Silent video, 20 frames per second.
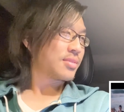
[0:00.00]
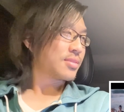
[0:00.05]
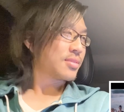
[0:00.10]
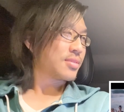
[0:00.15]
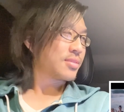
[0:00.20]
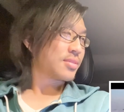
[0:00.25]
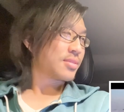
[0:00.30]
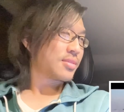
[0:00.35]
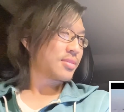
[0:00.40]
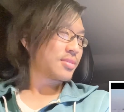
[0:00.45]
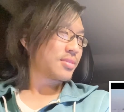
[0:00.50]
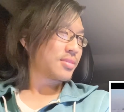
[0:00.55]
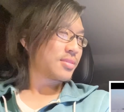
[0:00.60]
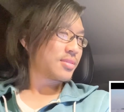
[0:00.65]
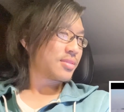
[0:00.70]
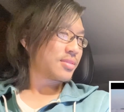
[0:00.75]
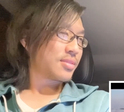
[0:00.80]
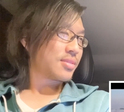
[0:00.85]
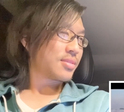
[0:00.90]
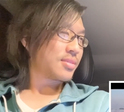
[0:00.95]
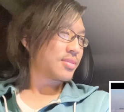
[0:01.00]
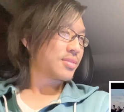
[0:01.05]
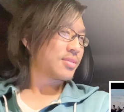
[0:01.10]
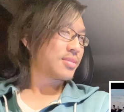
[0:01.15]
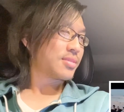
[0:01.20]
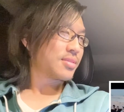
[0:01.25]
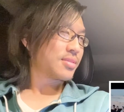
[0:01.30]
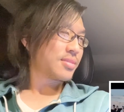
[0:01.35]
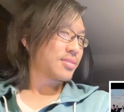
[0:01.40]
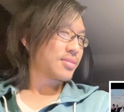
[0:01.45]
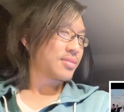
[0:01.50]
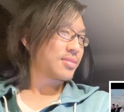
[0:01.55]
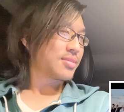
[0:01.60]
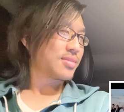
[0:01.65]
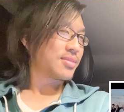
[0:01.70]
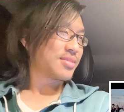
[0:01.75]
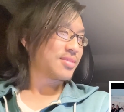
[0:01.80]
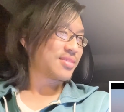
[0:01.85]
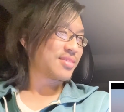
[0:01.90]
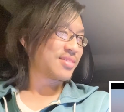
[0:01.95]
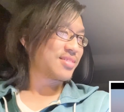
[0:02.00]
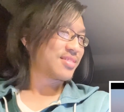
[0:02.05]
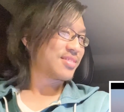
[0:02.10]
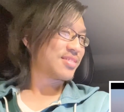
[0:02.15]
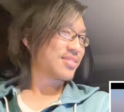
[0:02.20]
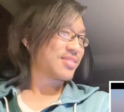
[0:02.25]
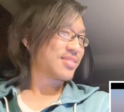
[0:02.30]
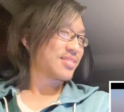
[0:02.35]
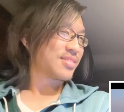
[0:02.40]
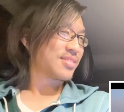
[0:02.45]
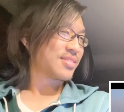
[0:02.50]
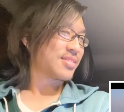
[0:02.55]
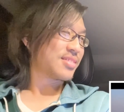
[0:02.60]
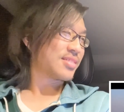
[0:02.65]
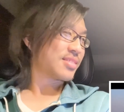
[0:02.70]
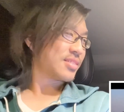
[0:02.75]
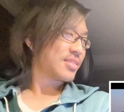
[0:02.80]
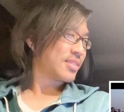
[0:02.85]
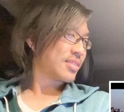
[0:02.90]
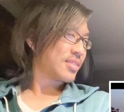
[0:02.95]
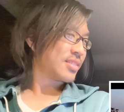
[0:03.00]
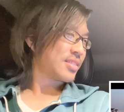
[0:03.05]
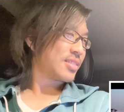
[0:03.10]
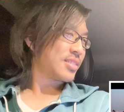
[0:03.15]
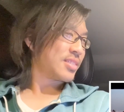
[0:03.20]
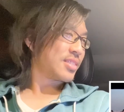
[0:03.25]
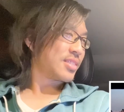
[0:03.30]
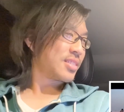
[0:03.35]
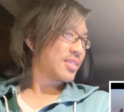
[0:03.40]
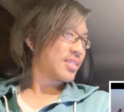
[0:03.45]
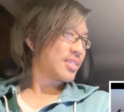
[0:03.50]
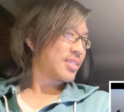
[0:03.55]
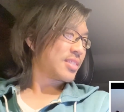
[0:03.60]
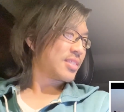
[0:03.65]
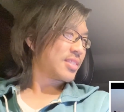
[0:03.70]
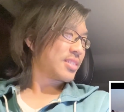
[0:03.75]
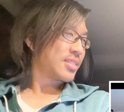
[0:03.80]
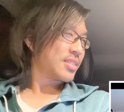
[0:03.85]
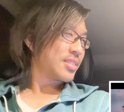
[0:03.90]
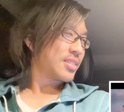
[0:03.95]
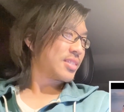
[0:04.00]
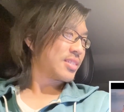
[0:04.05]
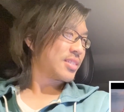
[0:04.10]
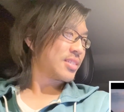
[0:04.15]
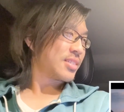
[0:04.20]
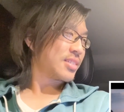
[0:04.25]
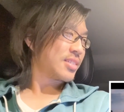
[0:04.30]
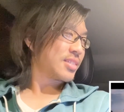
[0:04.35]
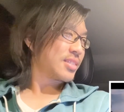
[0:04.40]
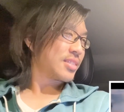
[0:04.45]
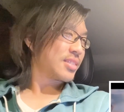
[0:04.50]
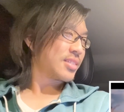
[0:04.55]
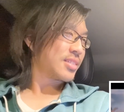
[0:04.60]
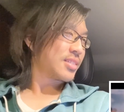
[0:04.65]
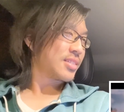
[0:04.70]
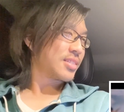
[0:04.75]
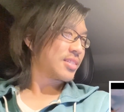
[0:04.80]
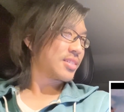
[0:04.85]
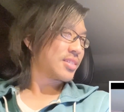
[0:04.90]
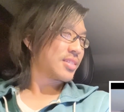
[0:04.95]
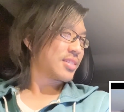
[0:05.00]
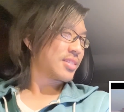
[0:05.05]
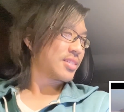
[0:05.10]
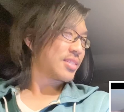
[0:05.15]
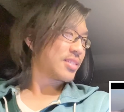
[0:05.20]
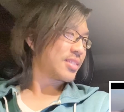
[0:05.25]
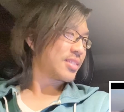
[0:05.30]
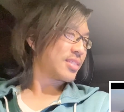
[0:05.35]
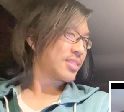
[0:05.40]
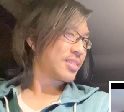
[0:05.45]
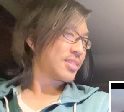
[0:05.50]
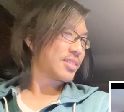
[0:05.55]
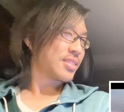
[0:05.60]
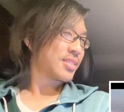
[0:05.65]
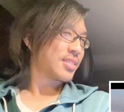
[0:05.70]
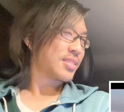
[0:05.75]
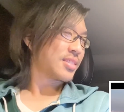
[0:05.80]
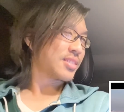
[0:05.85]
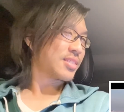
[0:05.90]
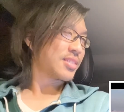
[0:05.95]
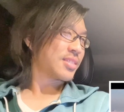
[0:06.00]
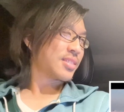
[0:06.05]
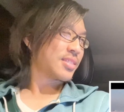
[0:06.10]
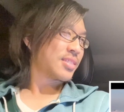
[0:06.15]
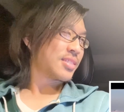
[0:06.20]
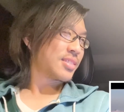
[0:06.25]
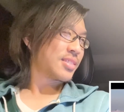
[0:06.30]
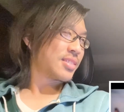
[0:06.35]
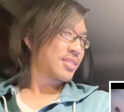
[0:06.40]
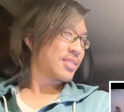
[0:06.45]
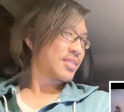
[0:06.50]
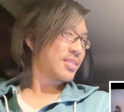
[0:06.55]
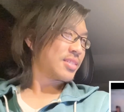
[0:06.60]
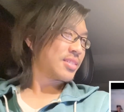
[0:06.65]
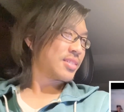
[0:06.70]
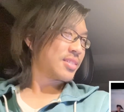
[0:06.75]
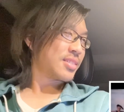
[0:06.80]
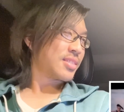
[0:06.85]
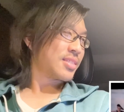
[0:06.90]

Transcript: No one is speaking in this clip.